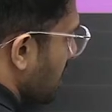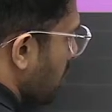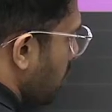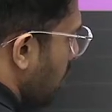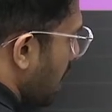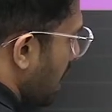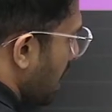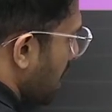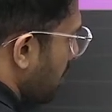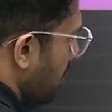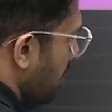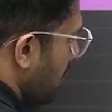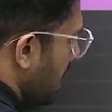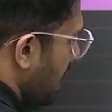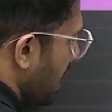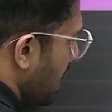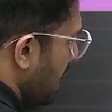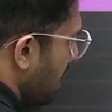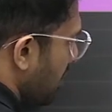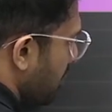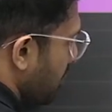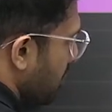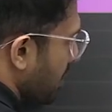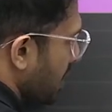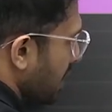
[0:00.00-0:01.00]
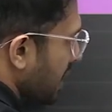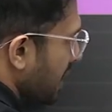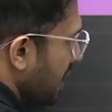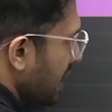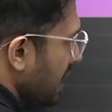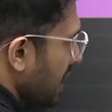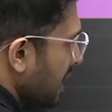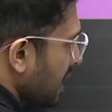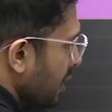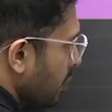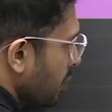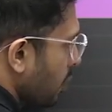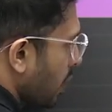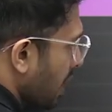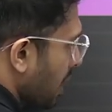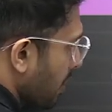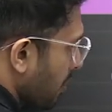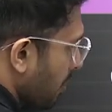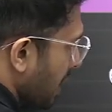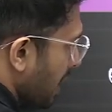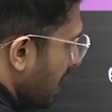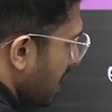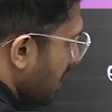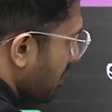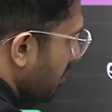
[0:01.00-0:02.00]
1 by f? D into
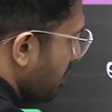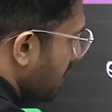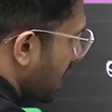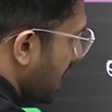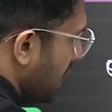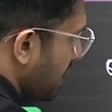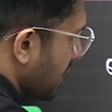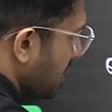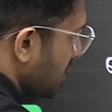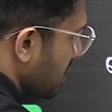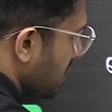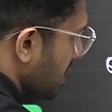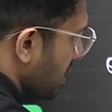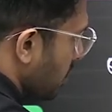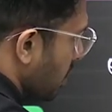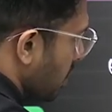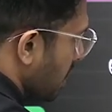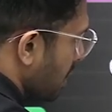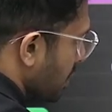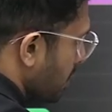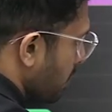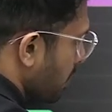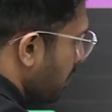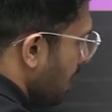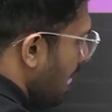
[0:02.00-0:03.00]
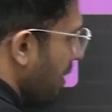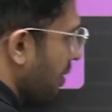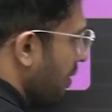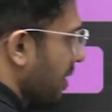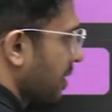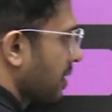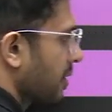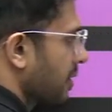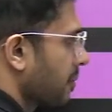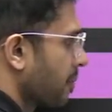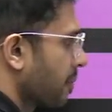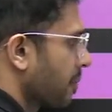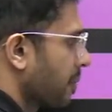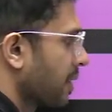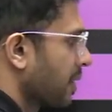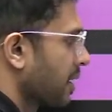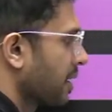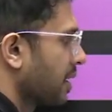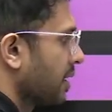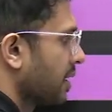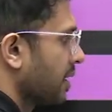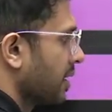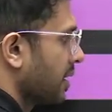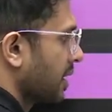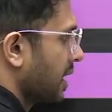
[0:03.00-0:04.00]
1 by f, that is equal to power,
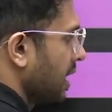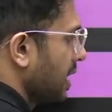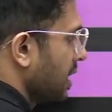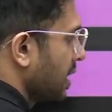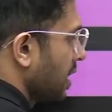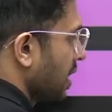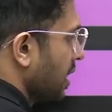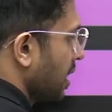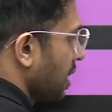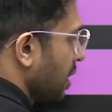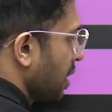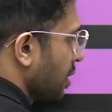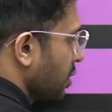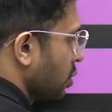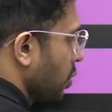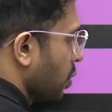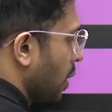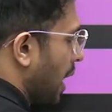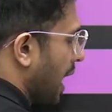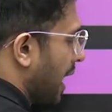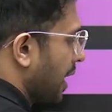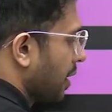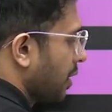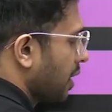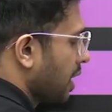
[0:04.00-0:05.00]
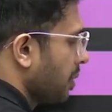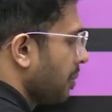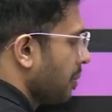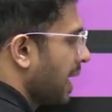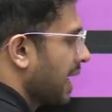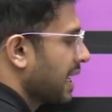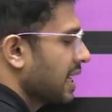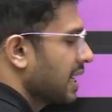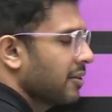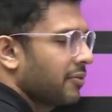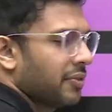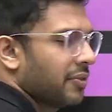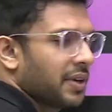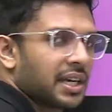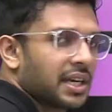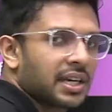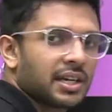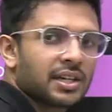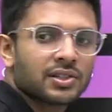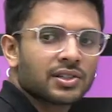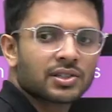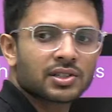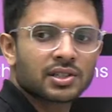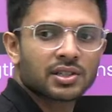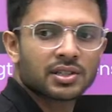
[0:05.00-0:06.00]
right? So, angular
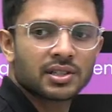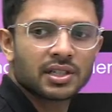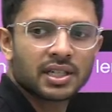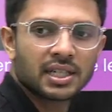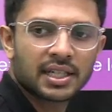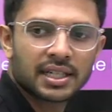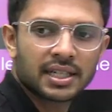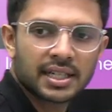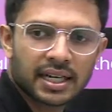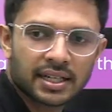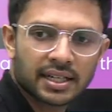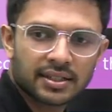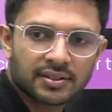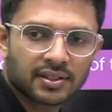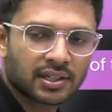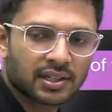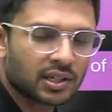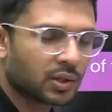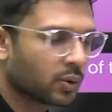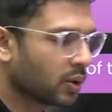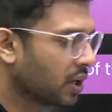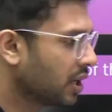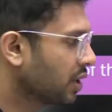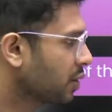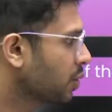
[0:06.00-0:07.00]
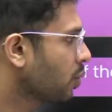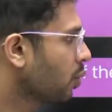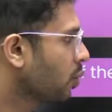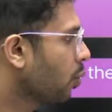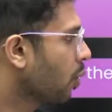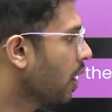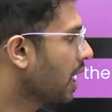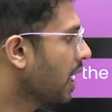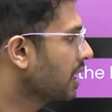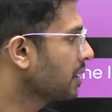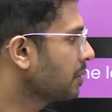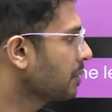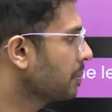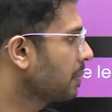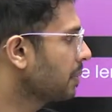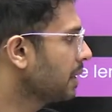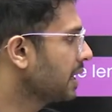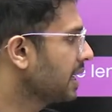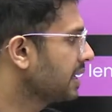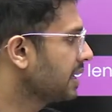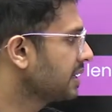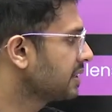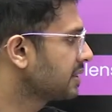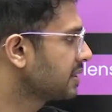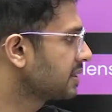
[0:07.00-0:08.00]
magnification theta is equal to 1
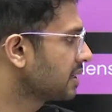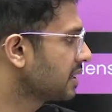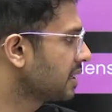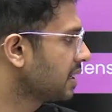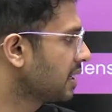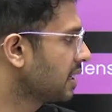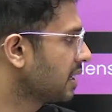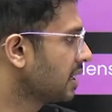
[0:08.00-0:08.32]
plus